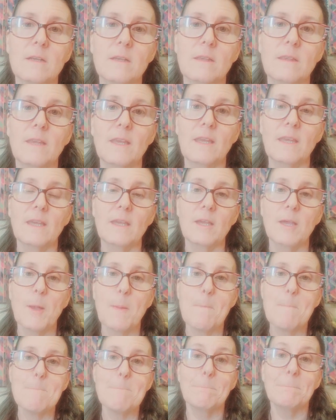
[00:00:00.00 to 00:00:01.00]
the
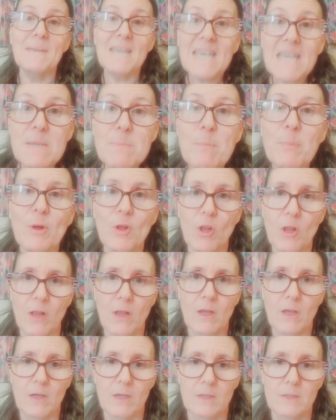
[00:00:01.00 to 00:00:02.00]
people.
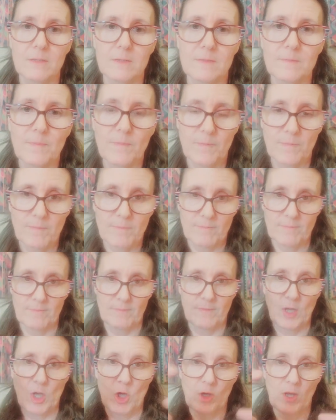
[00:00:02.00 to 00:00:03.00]

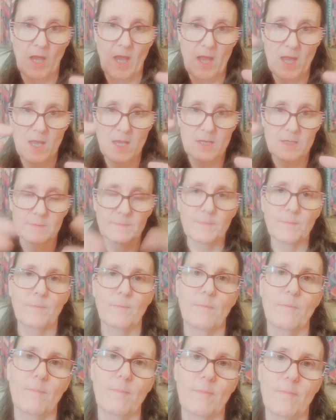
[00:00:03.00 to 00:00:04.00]
Okay?
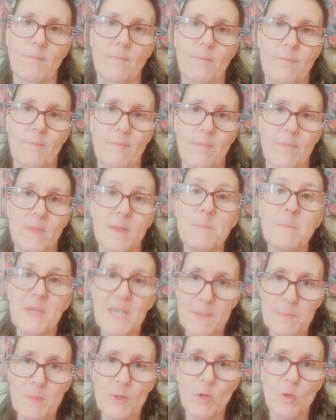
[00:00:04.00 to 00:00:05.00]
The
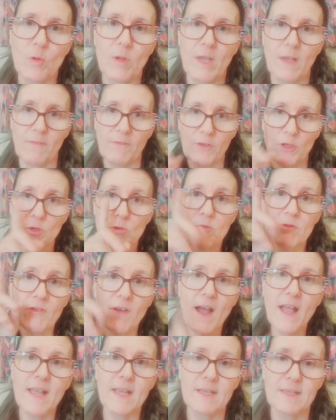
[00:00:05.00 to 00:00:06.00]
people. If you
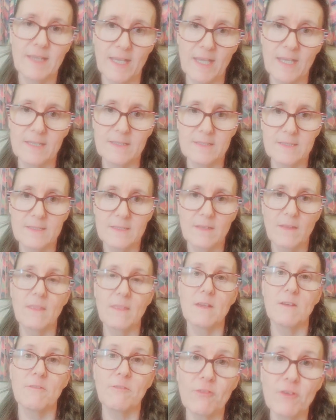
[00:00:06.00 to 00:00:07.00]
violate
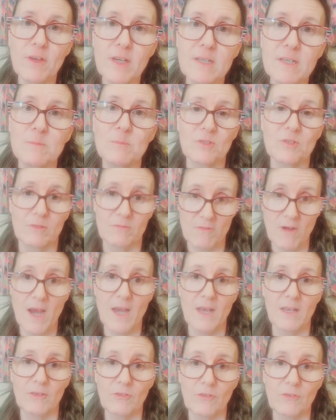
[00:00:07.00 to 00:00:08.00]
their freedoms and
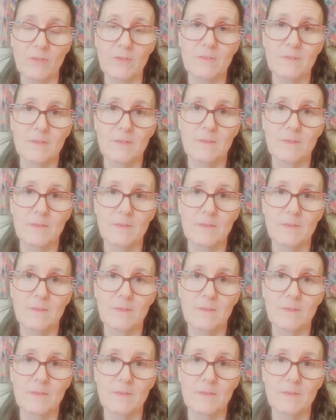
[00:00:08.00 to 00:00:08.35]
rights,